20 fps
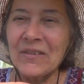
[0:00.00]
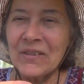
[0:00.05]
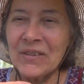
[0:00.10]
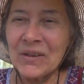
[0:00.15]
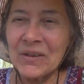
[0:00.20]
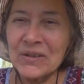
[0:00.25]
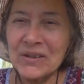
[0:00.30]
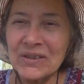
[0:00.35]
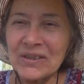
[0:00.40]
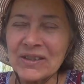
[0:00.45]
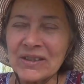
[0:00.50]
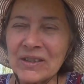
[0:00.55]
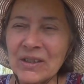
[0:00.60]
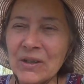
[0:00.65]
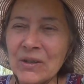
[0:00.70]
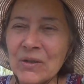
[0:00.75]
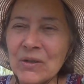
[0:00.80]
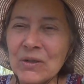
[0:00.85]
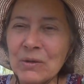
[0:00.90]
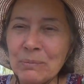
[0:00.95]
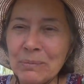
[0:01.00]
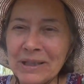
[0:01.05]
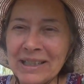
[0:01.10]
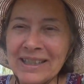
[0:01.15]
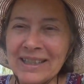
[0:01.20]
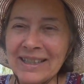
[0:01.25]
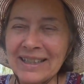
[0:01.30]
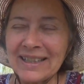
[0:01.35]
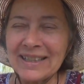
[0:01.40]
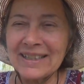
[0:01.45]
those, those
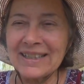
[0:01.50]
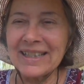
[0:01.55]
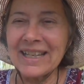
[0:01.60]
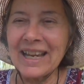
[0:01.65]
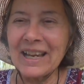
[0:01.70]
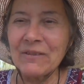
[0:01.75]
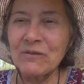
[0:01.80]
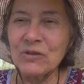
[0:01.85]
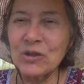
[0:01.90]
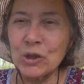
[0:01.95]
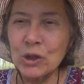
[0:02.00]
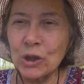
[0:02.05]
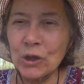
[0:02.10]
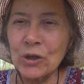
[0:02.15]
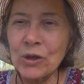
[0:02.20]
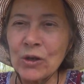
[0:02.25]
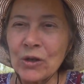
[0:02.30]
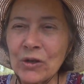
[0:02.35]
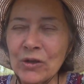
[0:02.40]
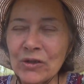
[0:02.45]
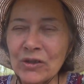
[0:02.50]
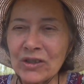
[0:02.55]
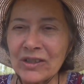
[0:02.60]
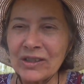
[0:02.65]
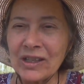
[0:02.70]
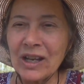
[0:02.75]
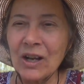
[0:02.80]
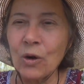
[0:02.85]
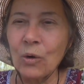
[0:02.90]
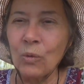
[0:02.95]
beings have turned
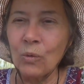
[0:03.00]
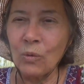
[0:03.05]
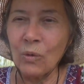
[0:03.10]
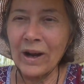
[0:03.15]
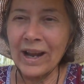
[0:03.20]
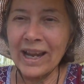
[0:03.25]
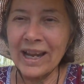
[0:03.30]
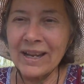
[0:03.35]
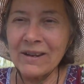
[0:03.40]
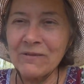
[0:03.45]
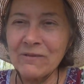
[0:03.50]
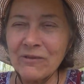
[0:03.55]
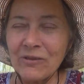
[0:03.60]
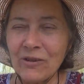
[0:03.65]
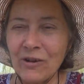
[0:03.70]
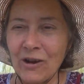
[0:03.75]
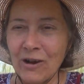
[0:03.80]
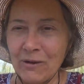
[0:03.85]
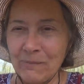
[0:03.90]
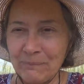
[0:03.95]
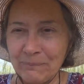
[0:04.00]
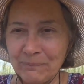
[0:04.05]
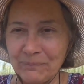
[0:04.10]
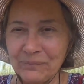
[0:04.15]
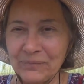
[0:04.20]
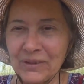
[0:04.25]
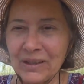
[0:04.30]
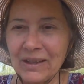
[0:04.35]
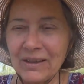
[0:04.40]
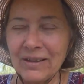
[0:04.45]
away from
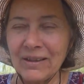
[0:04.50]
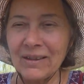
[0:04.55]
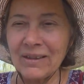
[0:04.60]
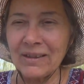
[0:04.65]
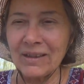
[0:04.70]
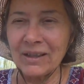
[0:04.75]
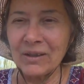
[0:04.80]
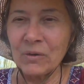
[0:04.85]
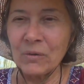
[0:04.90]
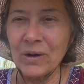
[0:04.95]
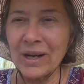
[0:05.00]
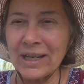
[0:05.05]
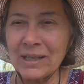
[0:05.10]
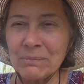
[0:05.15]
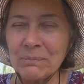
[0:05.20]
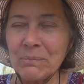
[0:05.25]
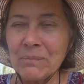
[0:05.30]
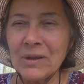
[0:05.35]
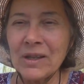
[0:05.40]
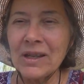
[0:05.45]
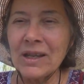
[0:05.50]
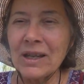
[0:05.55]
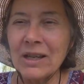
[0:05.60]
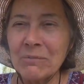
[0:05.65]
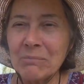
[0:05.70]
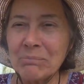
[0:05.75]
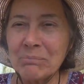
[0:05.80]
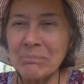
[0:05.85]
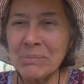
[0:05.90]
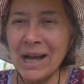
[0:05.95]
the great
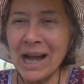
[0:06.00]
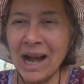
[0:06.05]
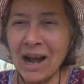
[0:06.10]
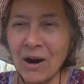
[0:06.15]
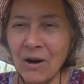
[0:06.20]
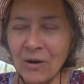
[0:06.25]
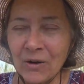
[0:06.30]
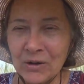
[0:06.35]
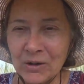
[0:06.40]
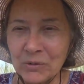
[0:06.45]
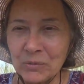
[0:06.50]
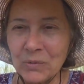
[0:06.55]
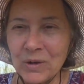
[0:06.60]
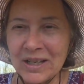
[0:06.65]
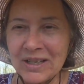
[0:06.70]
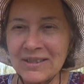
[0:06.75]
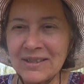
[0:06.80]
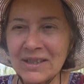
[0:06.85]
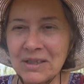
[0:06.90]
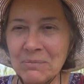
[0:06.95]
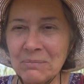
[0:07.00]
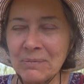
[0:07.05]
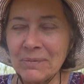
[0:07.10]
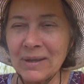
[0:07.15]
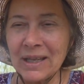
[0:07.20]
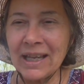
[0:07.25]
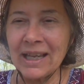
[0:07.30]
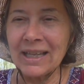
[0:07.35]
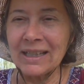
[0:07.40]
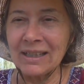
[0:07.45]
power and wisdom
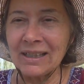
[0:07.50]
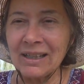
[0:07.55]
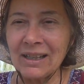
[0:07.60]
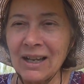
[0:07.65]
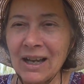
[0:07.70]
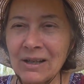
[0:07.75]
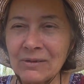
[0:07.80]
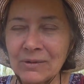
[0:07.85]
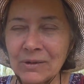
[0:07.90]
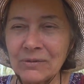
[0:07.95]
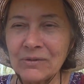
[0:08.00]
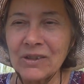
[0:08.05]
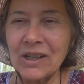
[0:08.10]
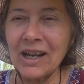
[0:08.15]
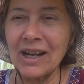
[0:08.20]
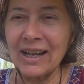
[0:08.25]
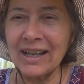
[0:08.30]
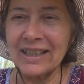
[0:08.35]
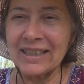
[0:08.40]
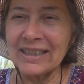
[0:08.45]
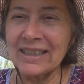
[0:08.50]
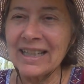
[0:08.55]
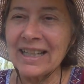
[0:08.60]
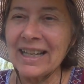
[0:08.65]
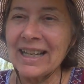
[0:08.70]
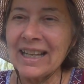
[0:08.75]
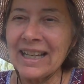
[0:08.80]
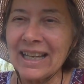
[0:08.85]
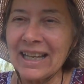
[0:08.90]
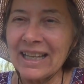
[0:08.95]
and love of God
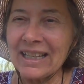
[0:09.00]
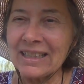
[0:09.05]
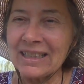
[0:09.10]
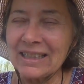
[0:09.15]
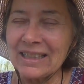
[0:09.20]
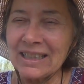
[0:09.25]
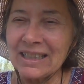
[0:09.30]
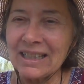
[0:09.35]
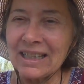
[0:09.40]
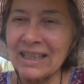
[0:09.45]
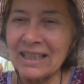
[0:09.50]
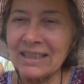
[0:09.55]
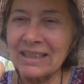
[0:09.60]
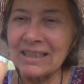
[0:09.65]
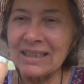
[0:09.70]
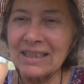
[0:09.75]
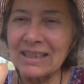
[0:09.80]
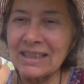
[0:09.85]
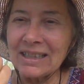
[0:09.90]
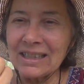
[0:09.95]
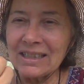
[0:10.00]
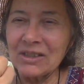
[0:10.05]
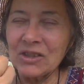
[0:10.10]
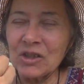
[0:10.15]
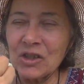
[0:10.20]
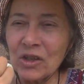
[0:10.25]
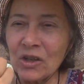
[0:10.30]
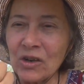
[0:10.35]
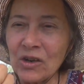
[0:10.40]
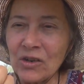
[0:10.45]
and and
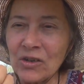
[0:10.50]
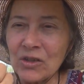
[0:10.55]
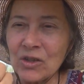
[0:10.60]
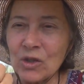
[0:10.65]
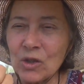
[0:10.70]
turn